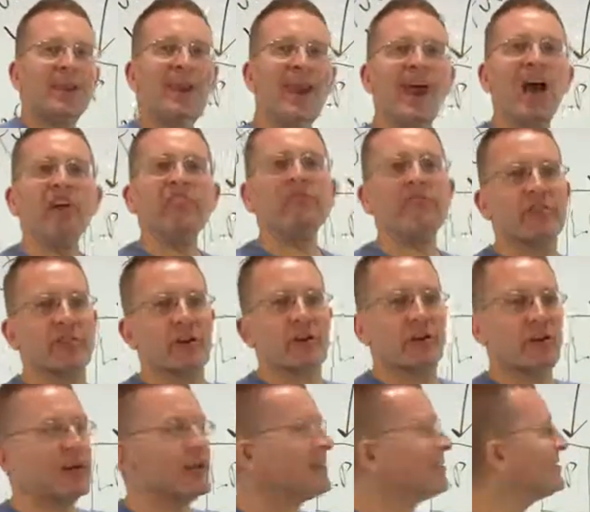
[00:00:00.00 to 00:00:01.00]
put
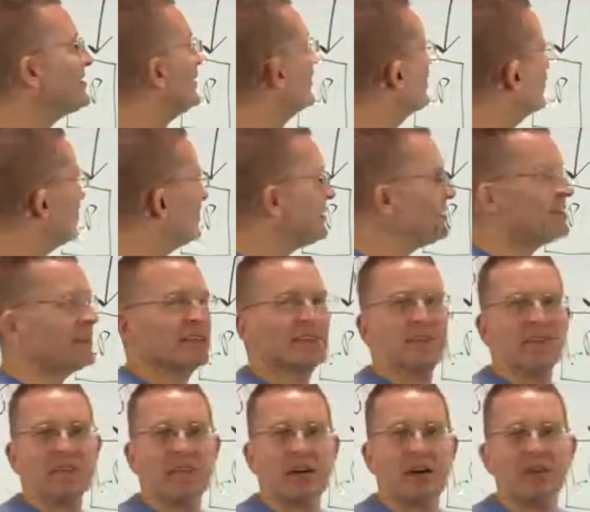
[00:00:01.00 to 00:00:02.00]
effort into doing
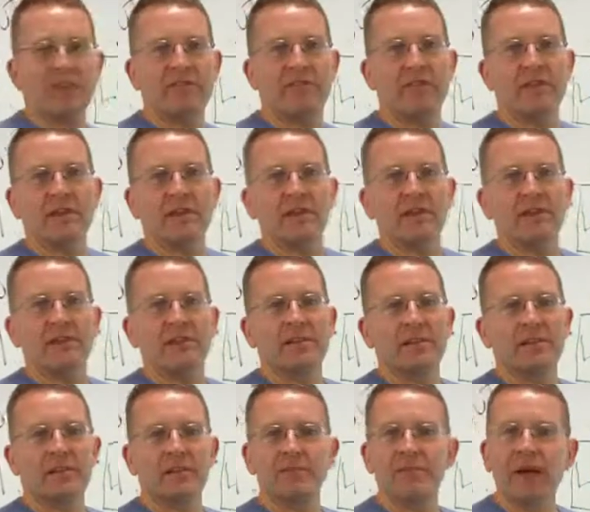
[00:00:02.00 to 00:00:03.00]
this stuff
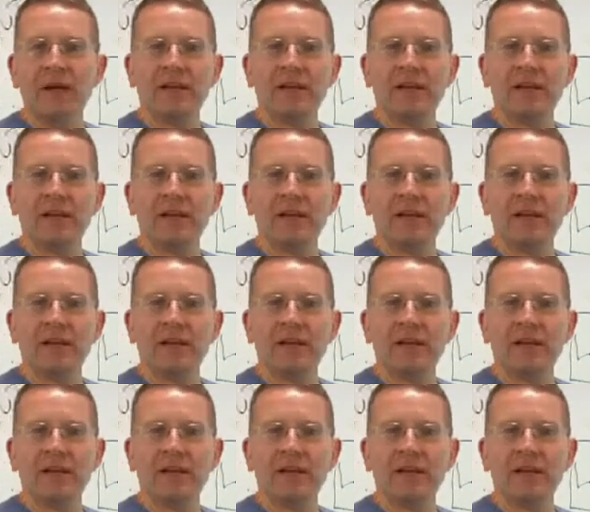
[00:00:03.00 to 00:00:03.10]
that